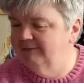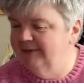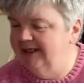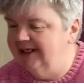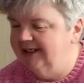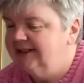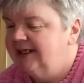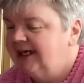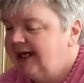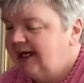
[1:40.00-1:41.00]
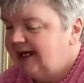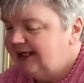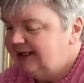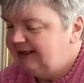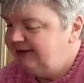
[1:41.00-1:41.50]
made.
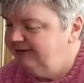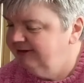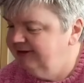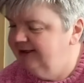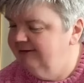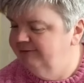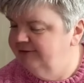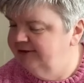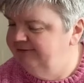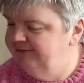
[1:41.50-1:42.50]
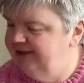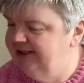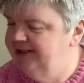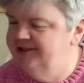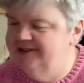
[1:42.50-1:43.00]
And then the other thing I've fully
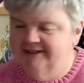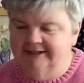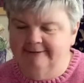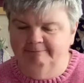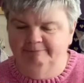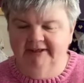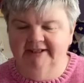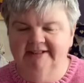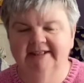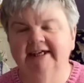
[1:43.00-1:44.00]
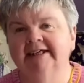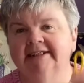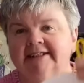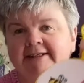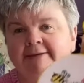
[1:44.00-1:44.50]
finished is
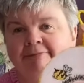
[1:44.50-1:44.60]
this.